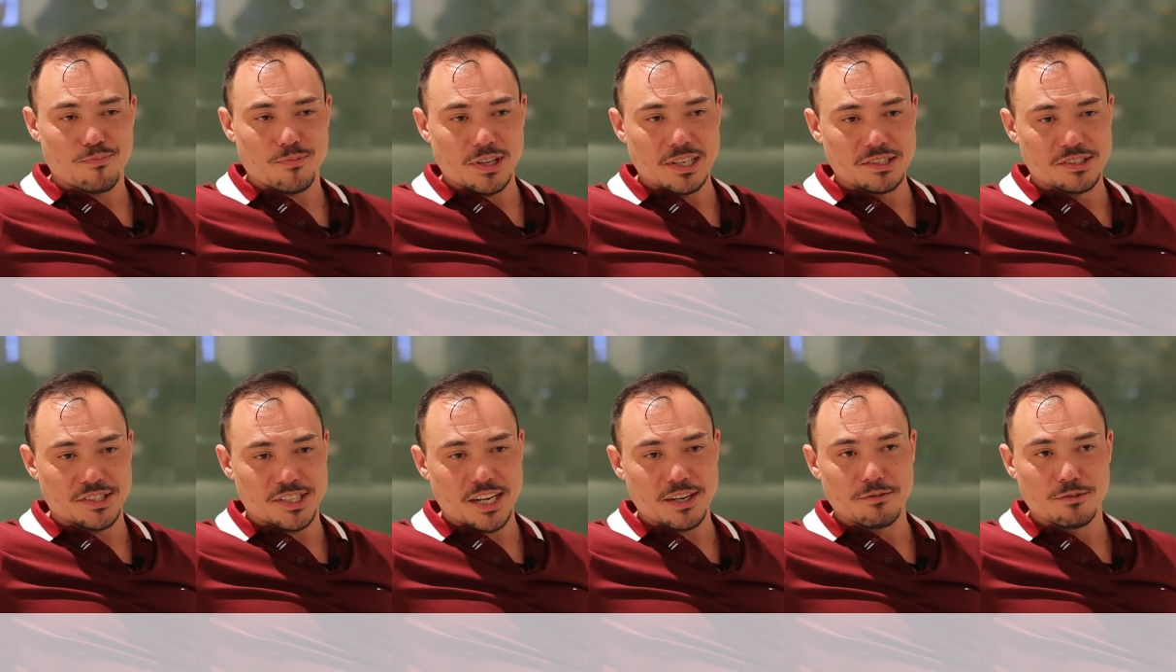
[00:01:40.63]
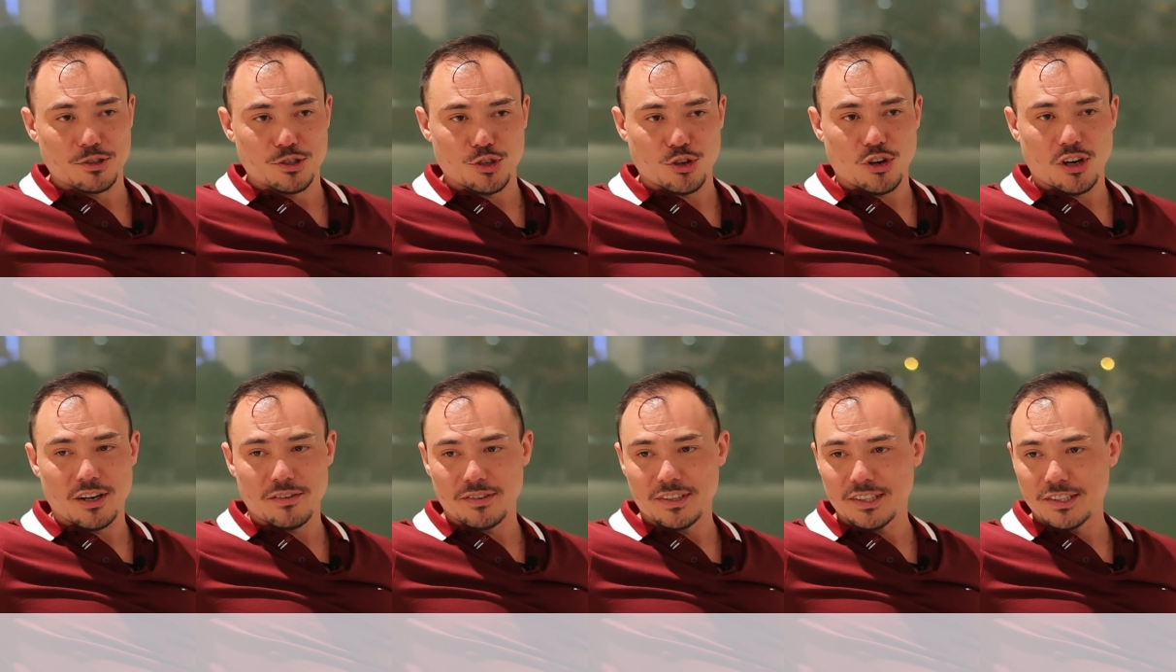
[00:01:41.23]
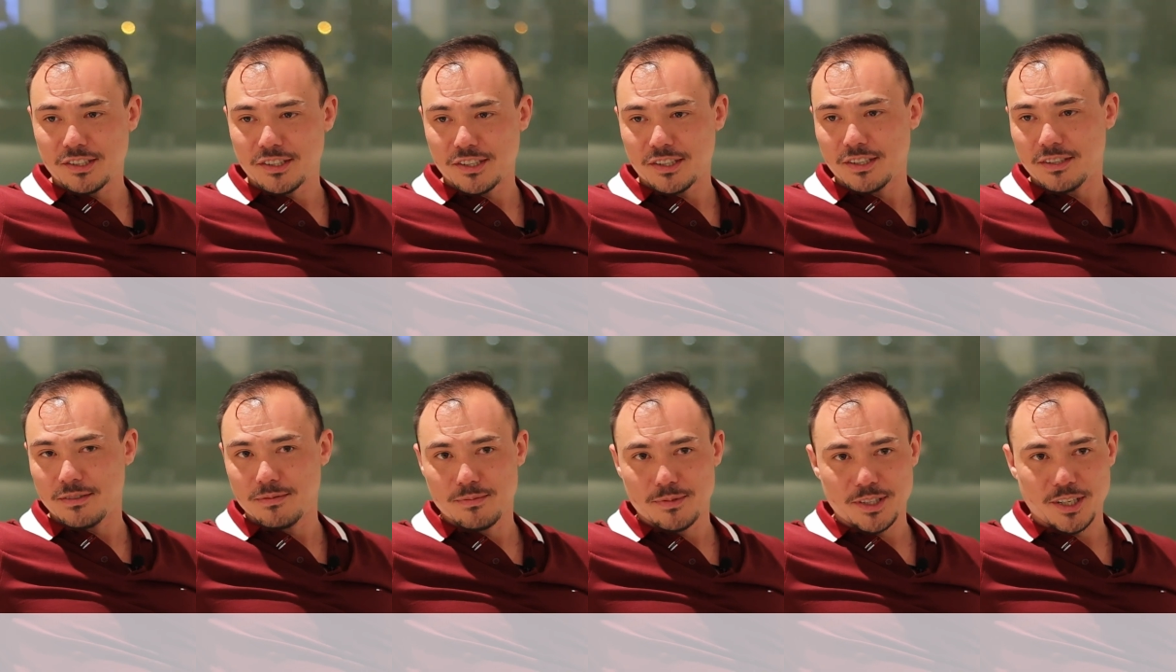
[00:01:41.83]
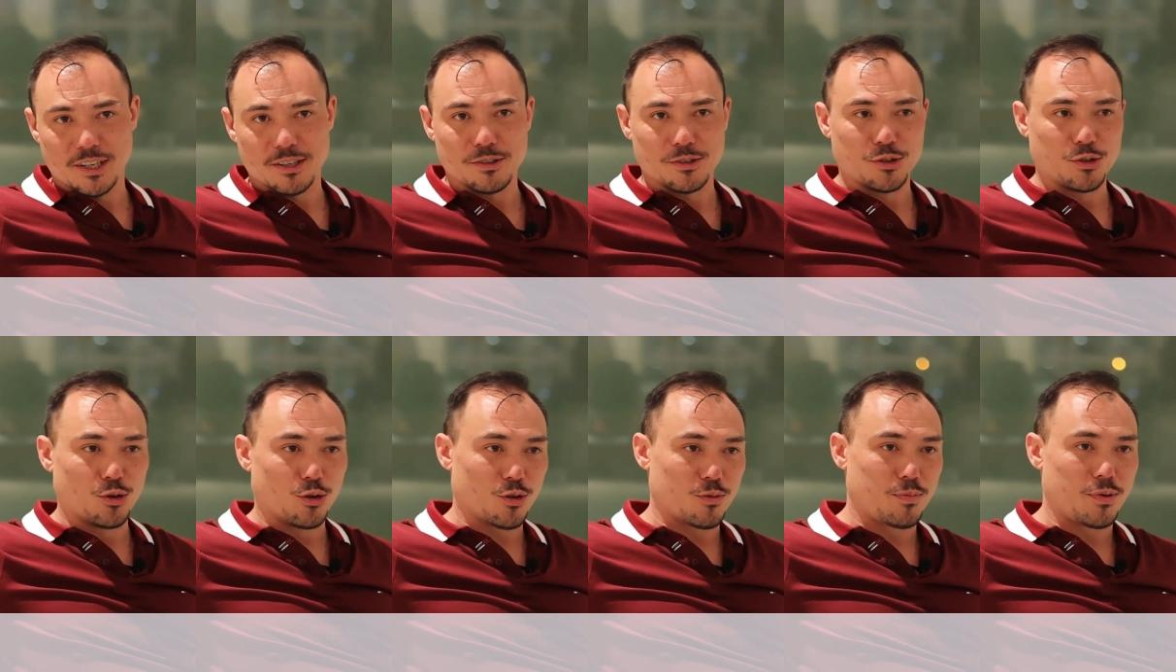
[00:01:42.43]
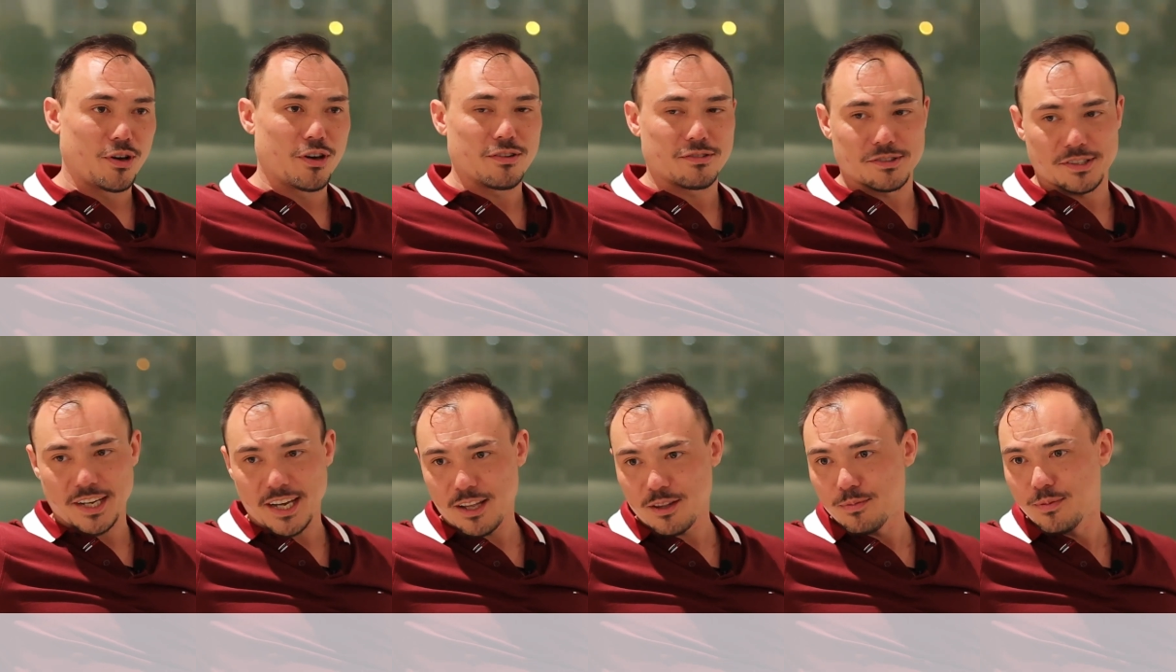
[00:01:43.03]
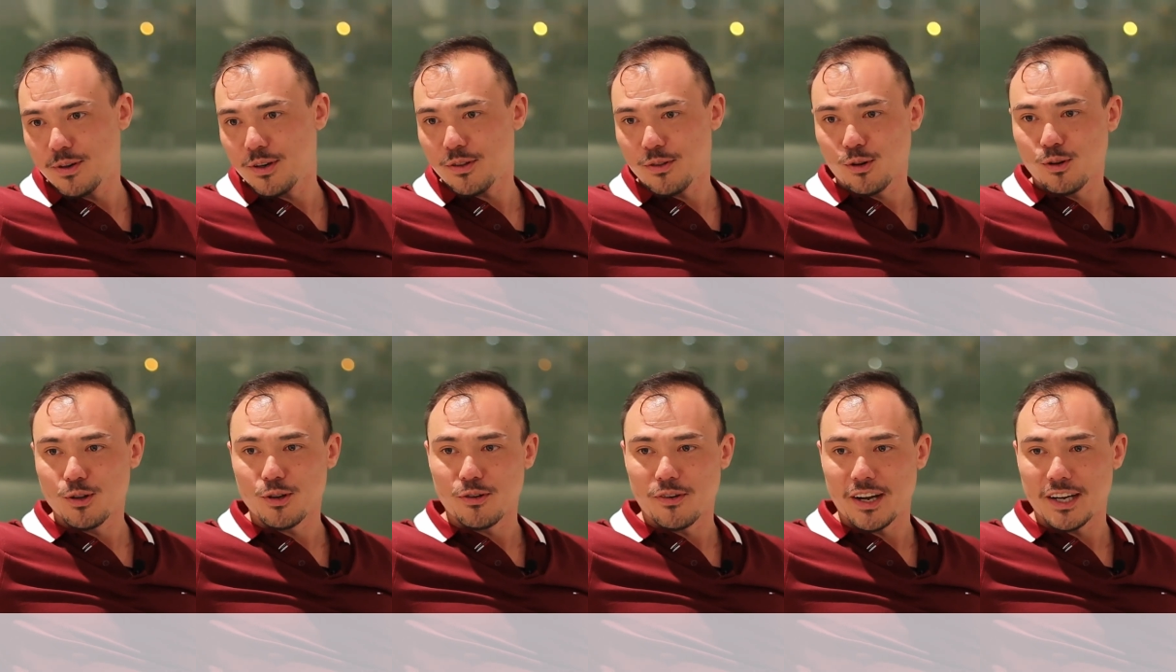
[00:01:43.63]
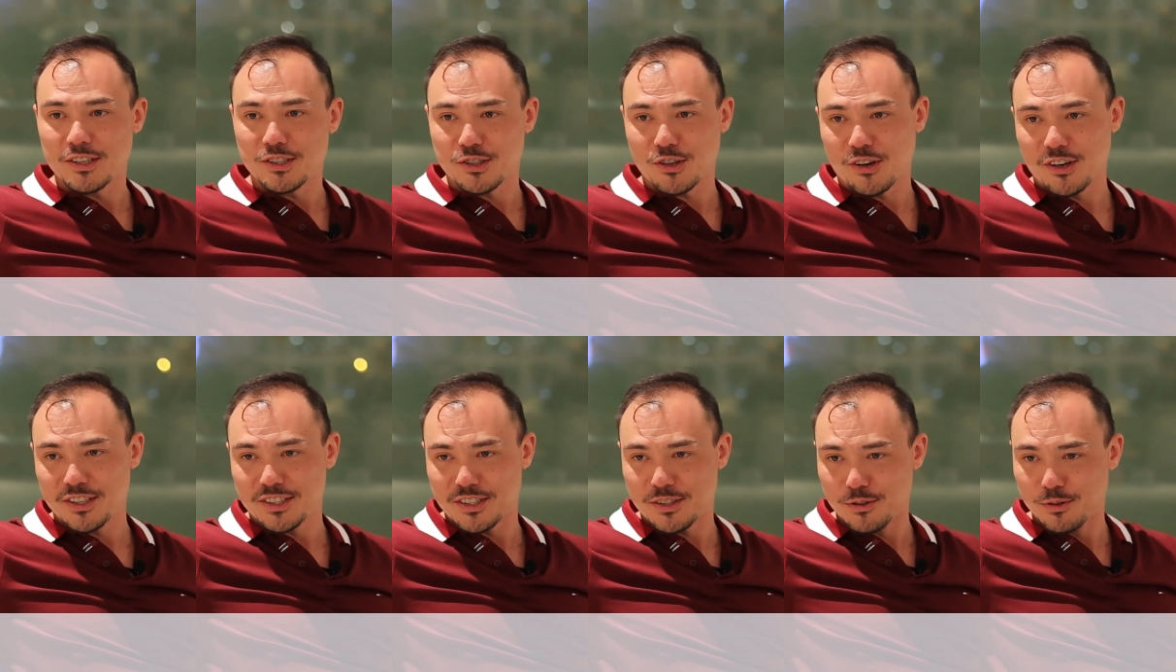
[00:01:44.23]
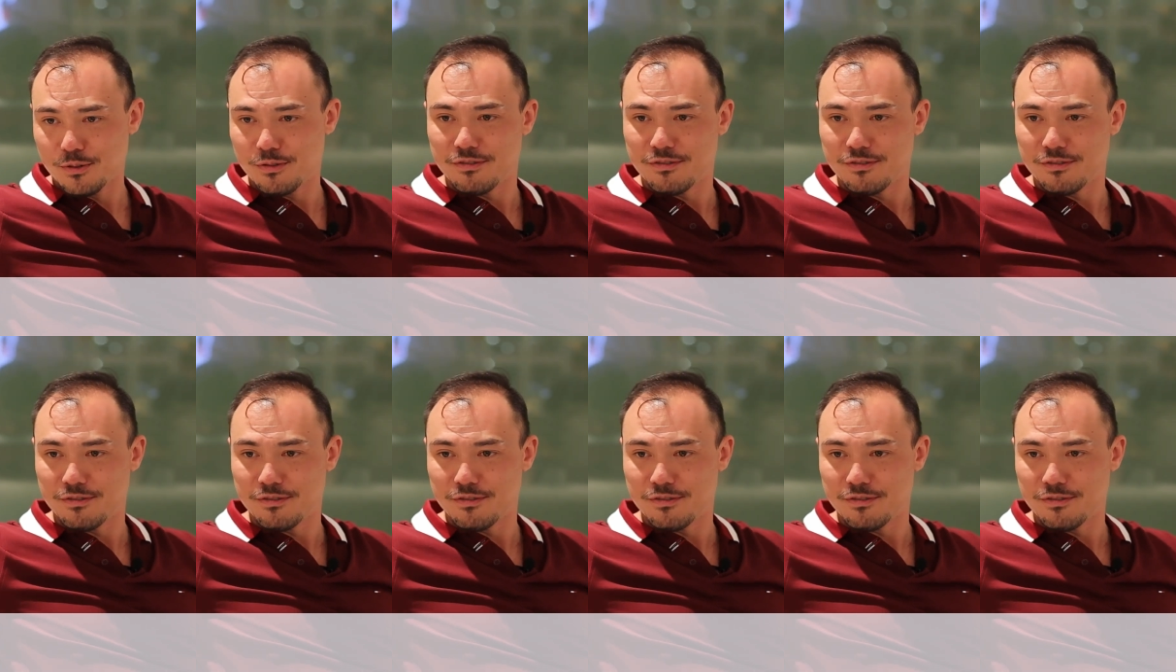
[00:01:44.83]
Instead of driving to, you know, North Perth, South Perth, all around trying to